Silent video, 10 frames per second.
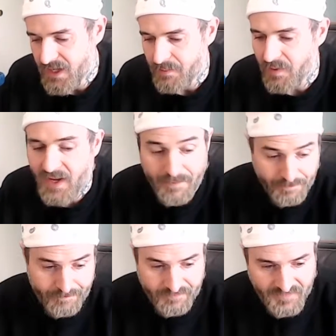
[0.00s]
But
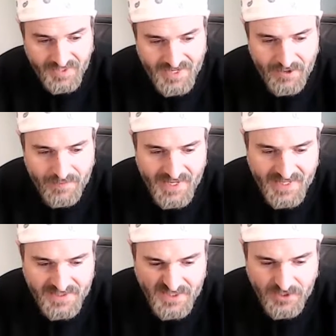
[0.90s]
now I'm going to
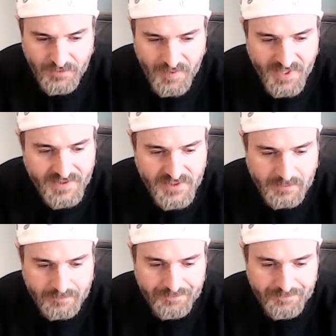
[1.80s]
get to the good pens.